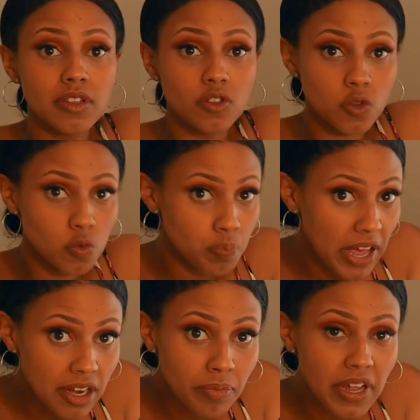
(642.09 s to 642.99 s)

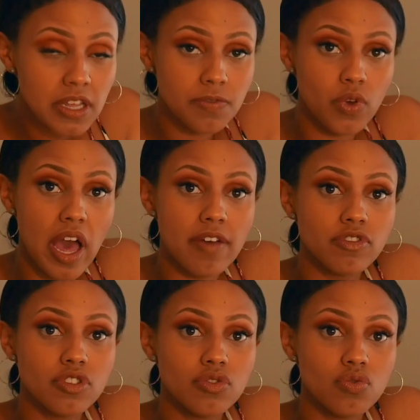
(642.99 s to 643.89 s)
spend money if you have
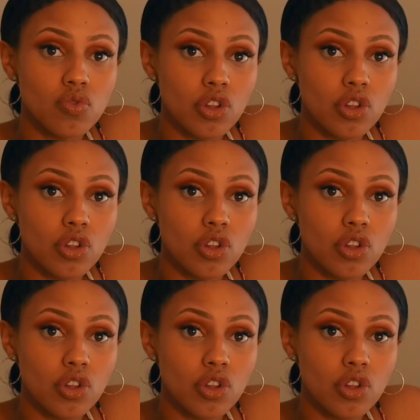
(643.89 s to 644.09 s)
to,